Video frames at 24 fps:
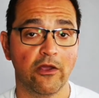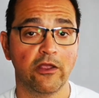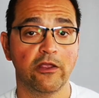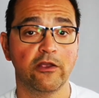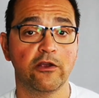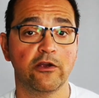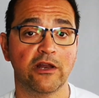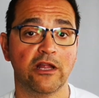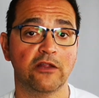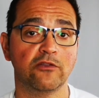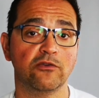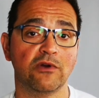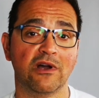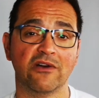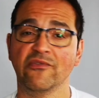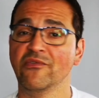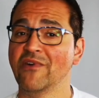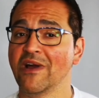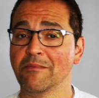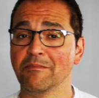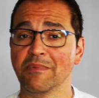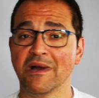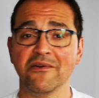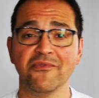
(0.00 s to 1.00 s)
You're gonna do a
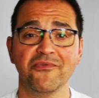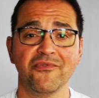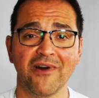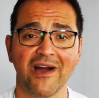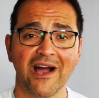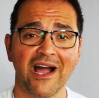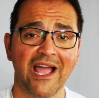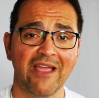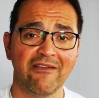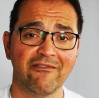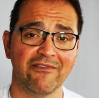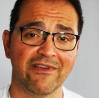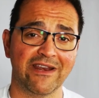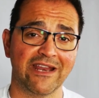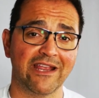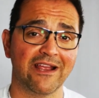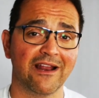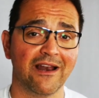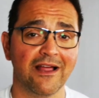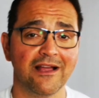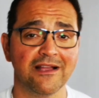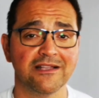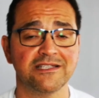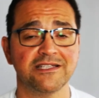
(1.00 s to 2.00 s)
5x5, very
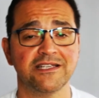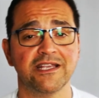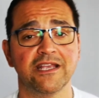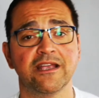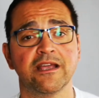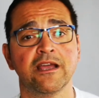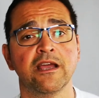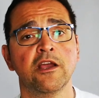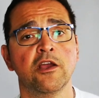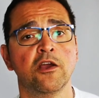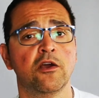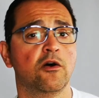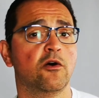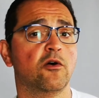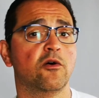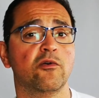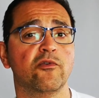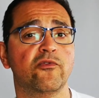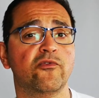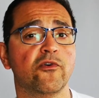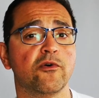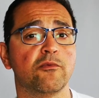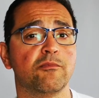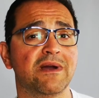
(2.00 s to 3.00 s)
classic, or
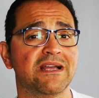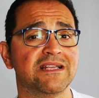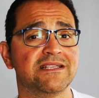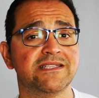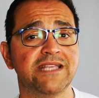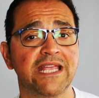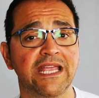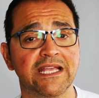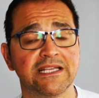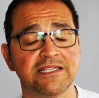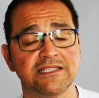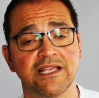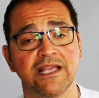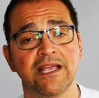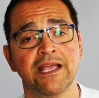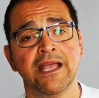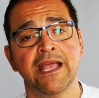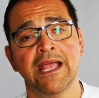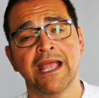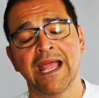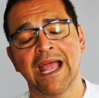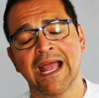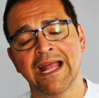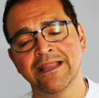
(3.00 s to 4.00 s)
4x6,
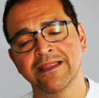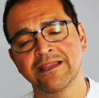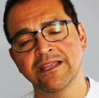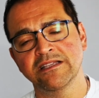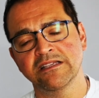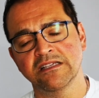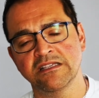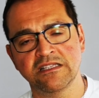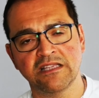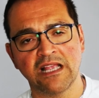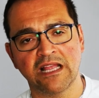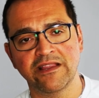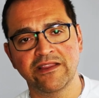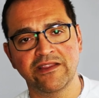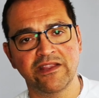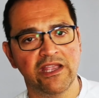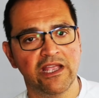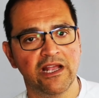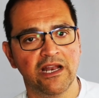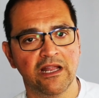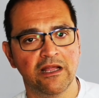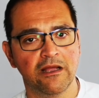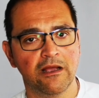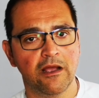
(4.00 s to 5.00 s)
and this is
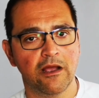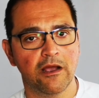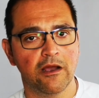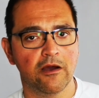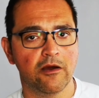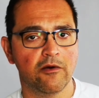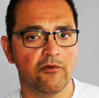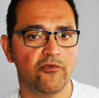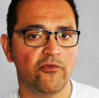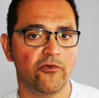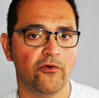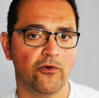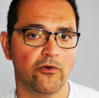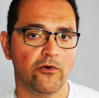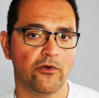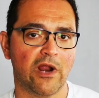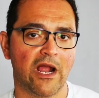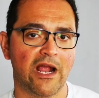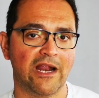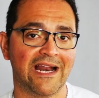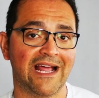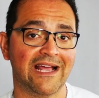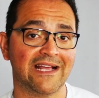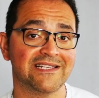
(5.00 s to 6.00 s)
ideal for
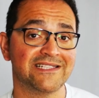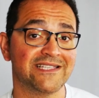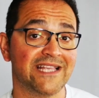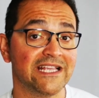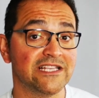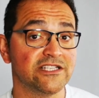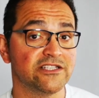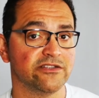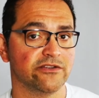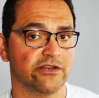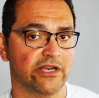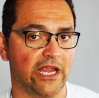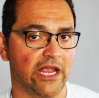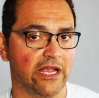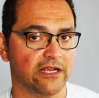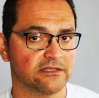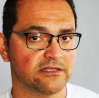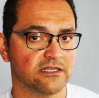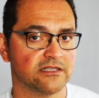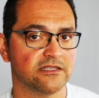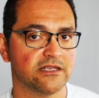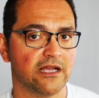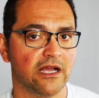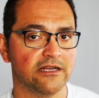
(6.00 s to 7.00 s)
an accessory
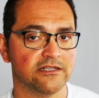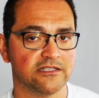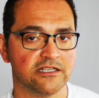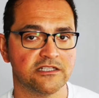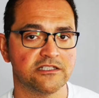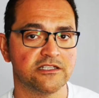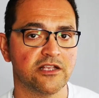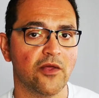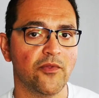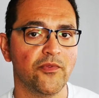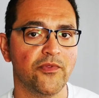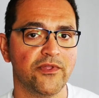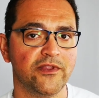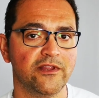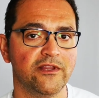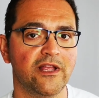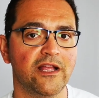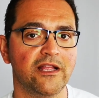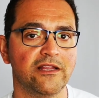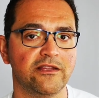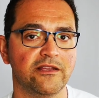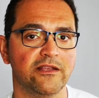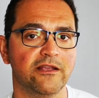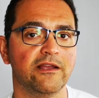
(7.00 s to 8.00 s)
exercise, something
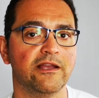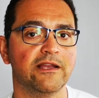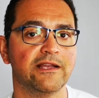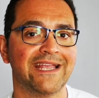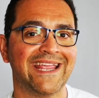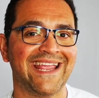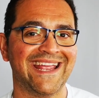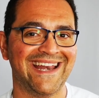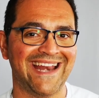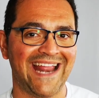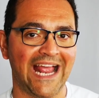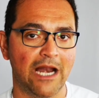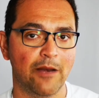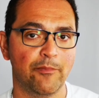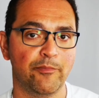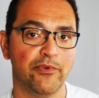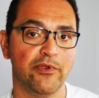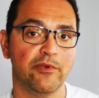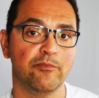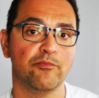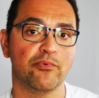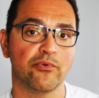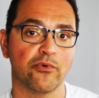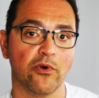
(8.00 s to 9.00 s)
that can help
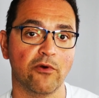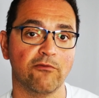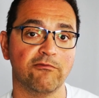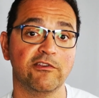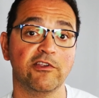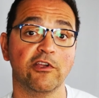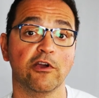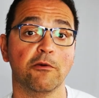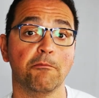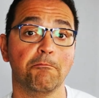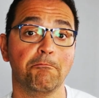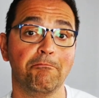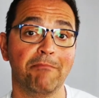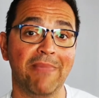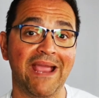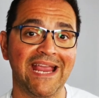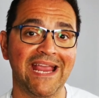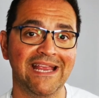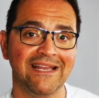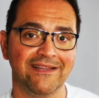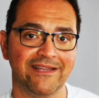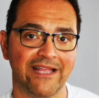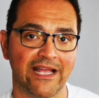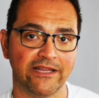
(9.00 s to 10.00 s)
improve your
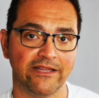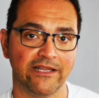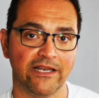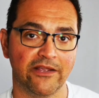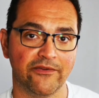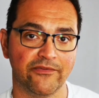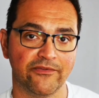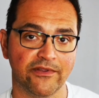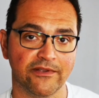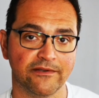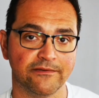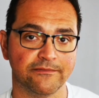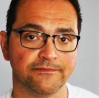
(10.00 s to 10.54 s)
main deadlift.